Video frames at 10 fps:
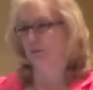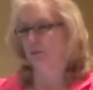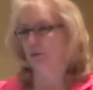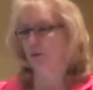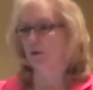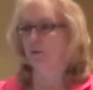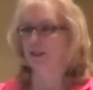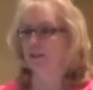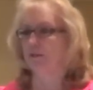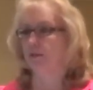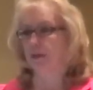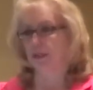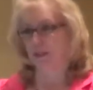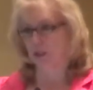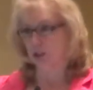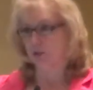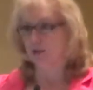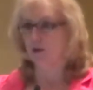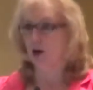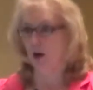normal ones, if it was a history
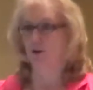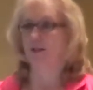of a heart